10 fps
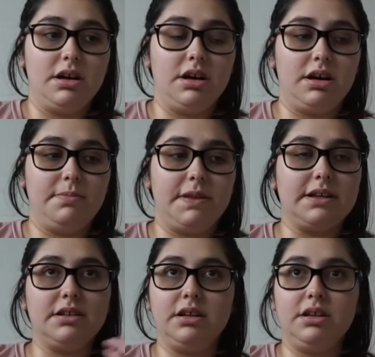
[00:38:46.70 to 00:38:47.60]
um,
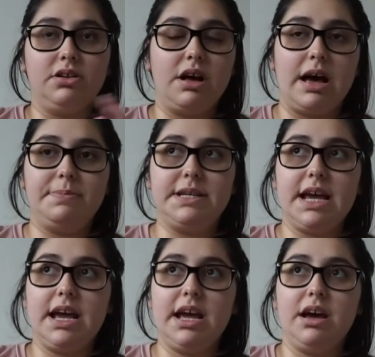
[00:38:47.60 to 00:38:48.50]
that's a little
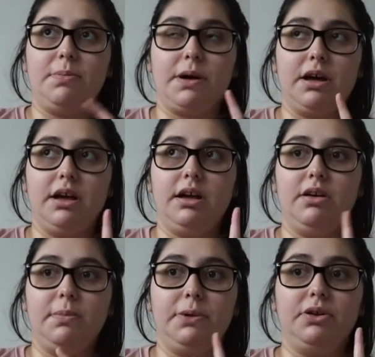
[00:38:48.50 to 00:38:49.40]
update. I'll probably
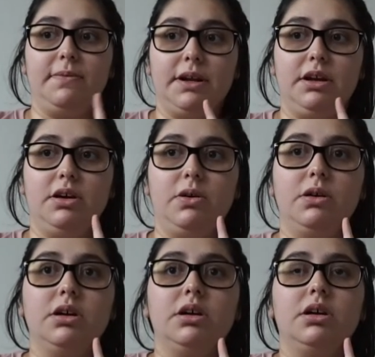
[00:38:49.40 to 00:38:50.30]
upload a video.